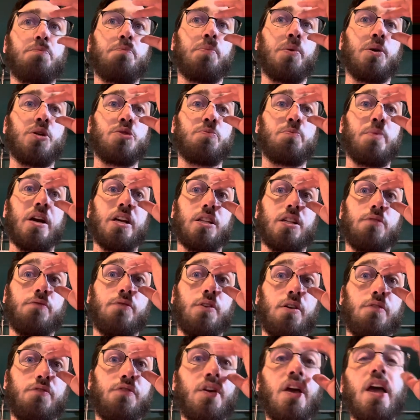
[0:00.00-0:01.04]
perspective
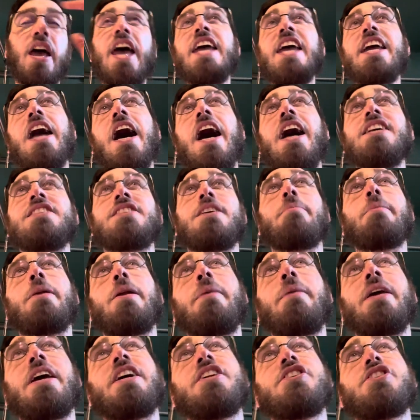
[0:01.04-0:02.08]
of, hey guys, I'm going to
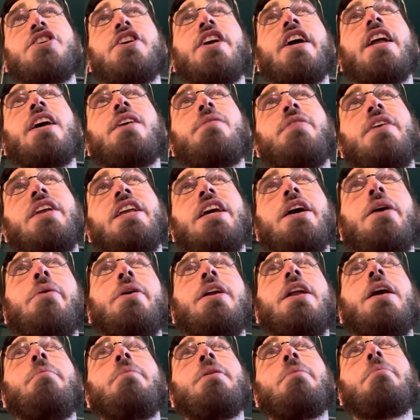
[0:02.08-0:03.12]
make a genetic video
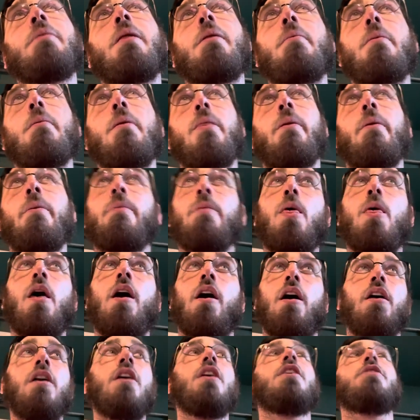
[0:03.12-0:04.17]
and blah, blah, blah, blah.
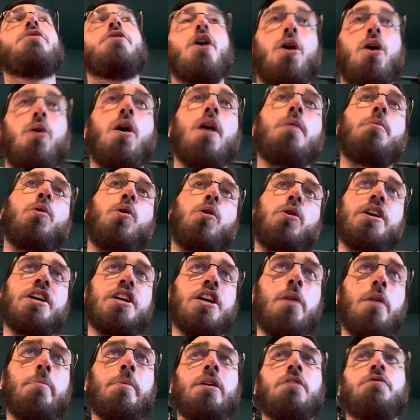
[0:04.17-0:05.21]
No, I'm already
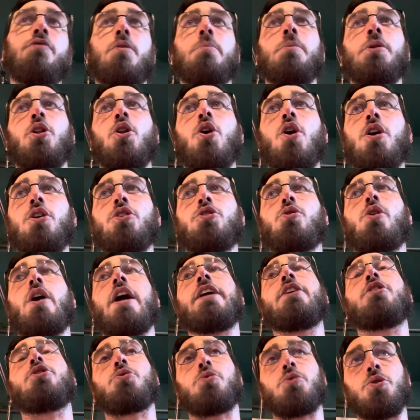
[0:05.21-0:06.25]
coming from a long
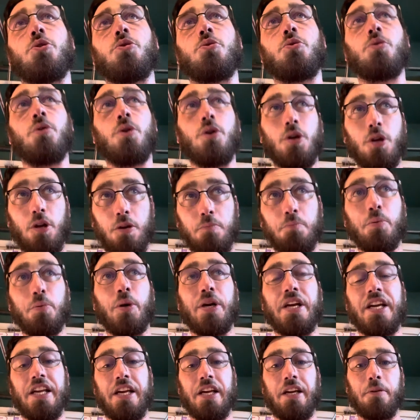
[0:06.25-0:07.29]
tried true
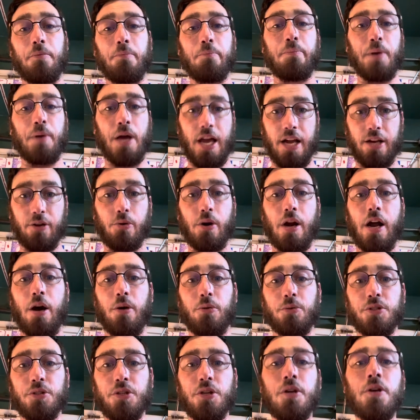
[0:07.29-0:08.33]
breeding
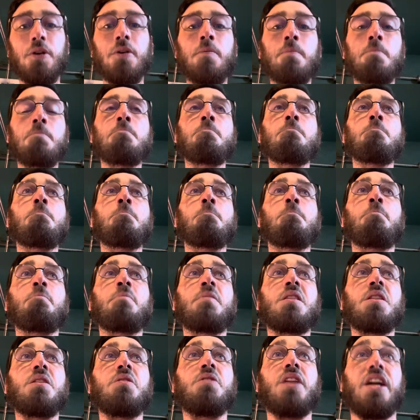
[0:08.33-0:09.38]
background
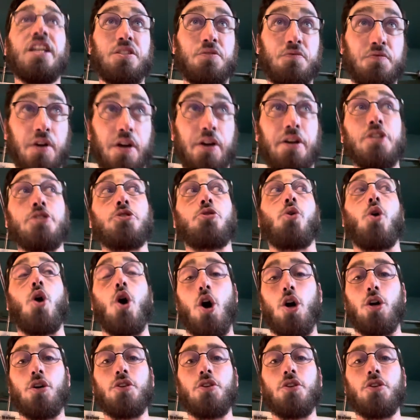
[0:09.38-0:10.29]
that's very strong.